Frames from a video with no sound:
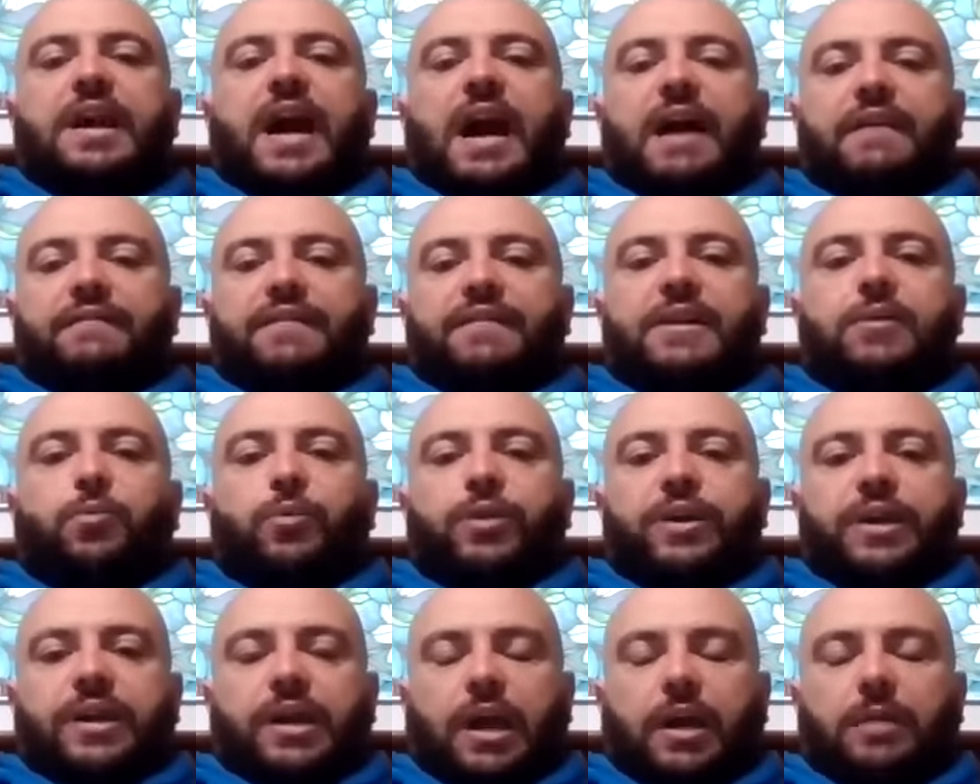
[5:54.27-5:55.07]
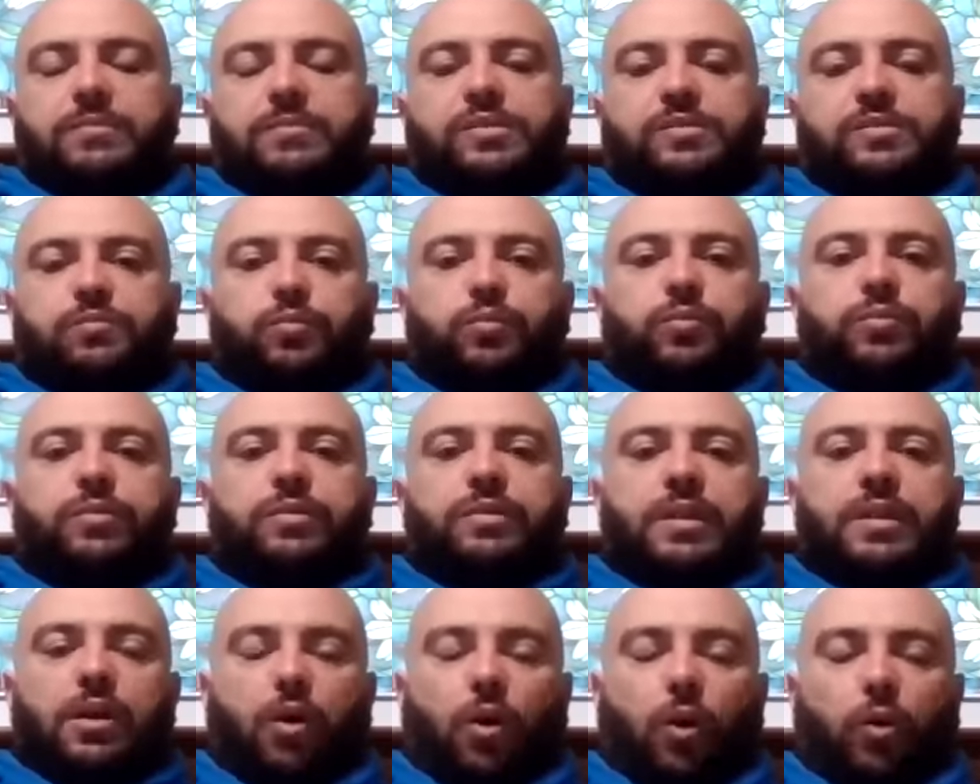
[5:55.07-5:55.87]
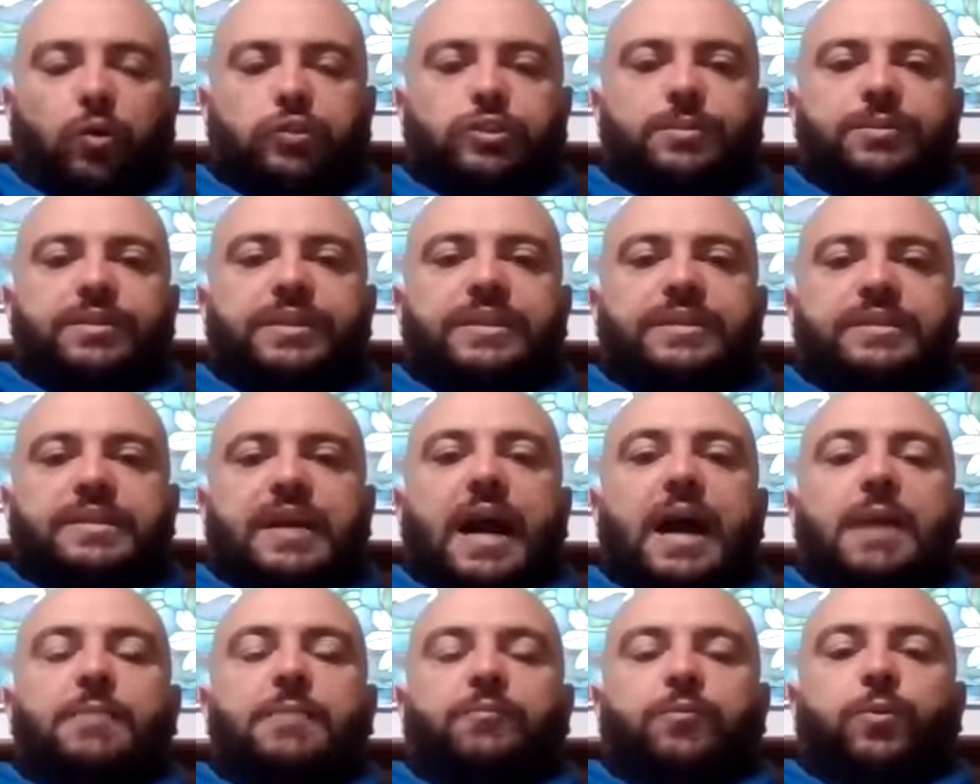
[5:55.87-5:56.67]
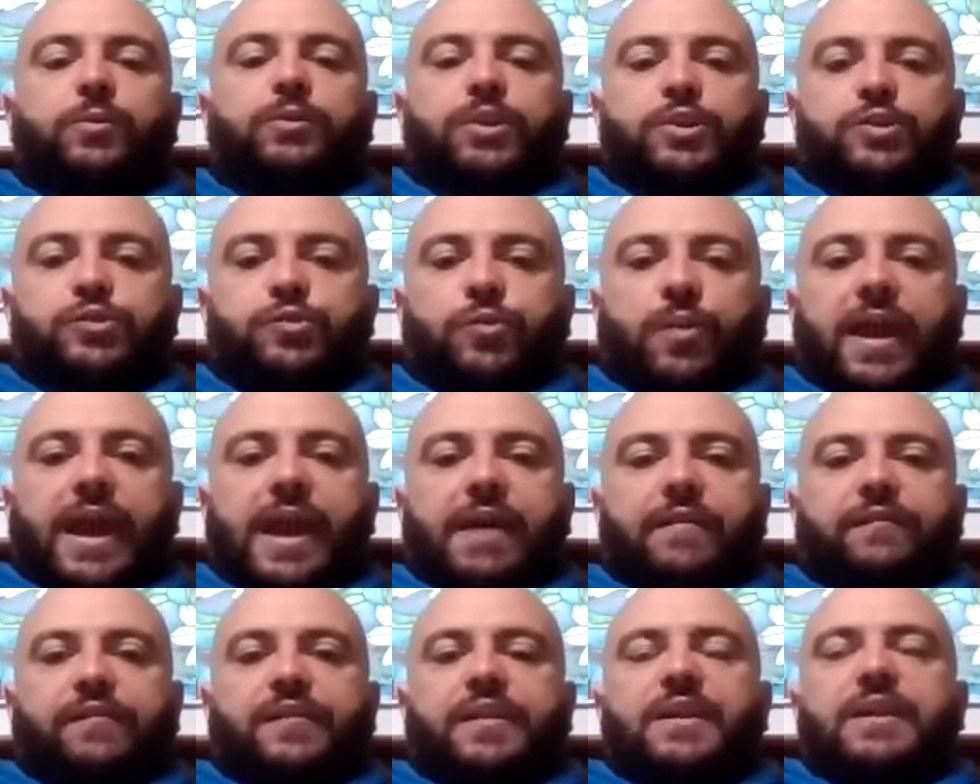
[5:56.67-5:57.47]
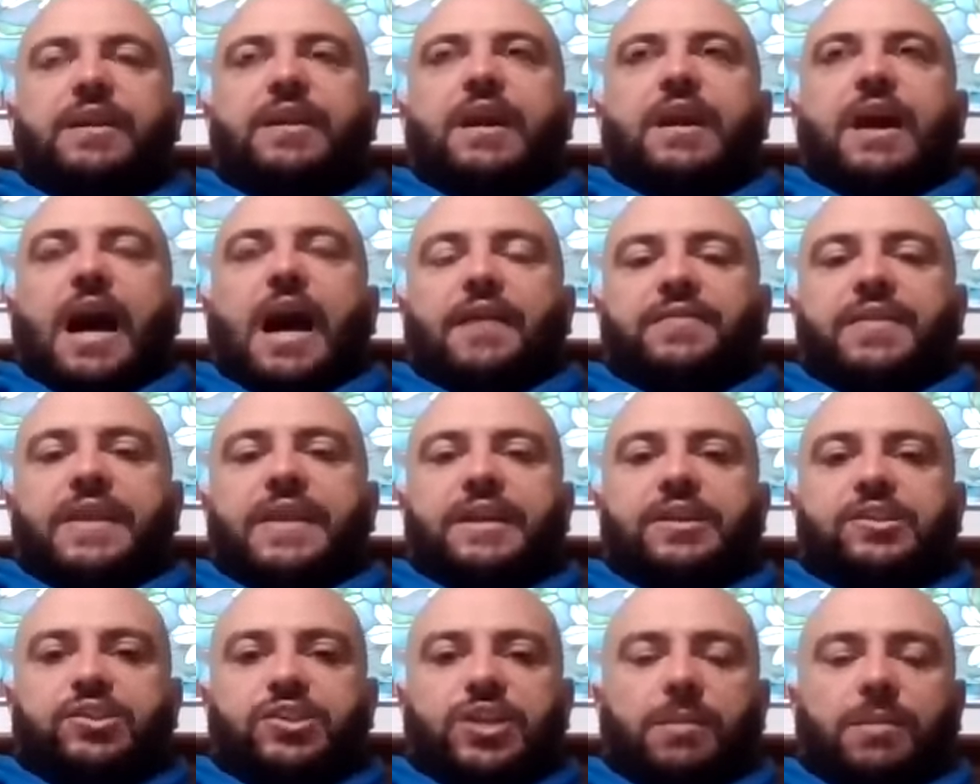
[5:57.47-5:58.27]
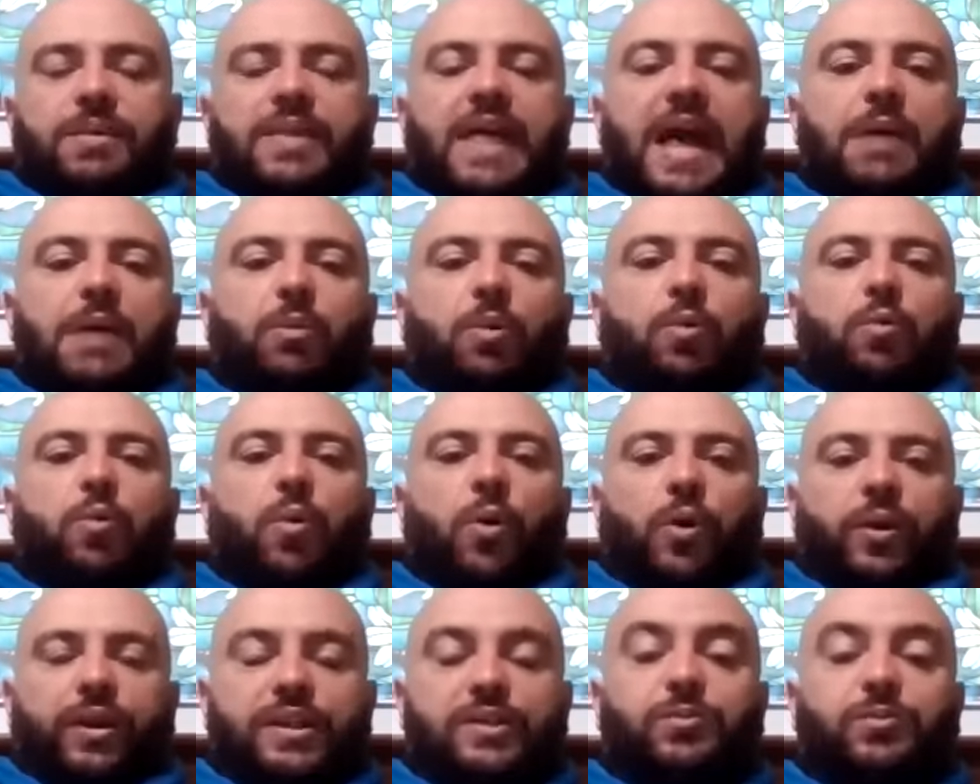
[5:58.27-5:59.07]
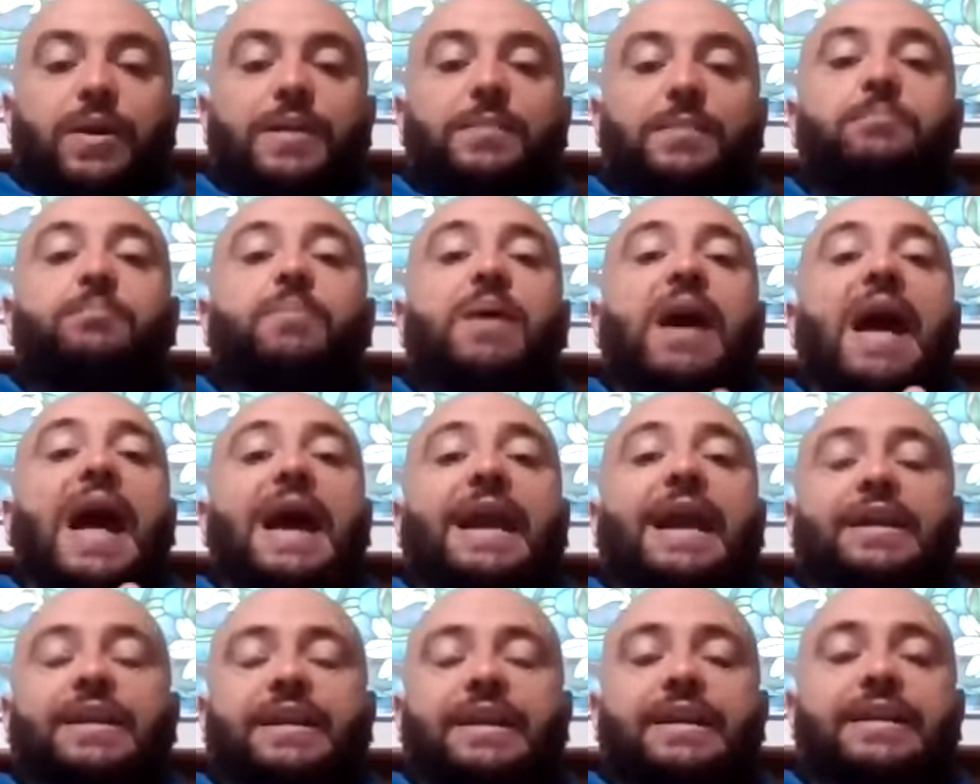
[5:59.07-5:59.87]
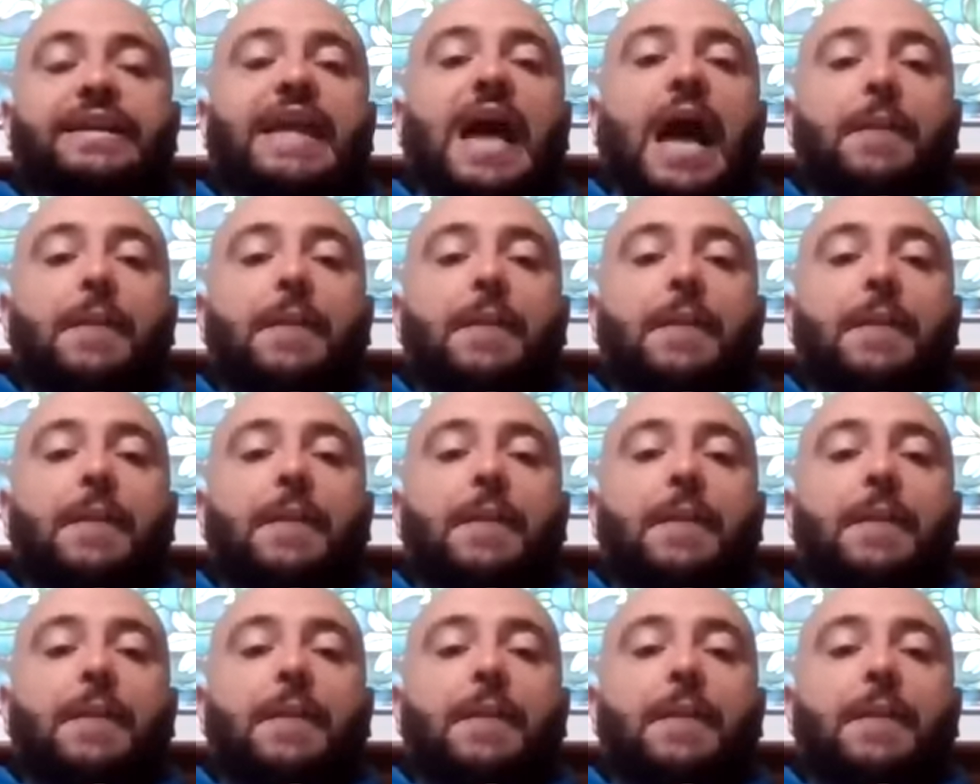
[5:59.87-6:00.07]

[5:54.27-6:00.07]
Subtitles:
I think when it comes ultimately time for the draft, I think some of that will work its way back in